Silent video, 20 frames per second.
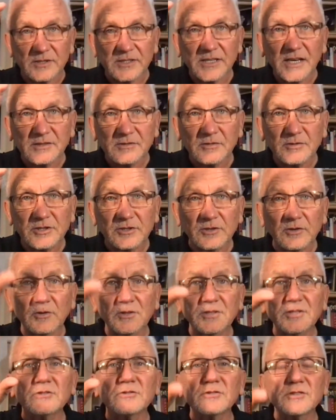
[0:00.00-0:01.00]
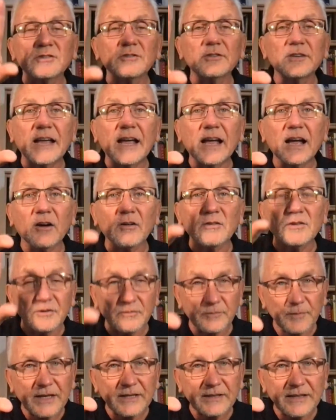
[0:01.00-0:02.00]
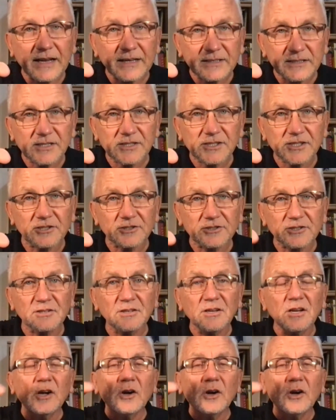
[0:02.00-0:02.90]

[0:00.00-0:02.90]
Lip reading: That's what you're going to. So now you've made that decision.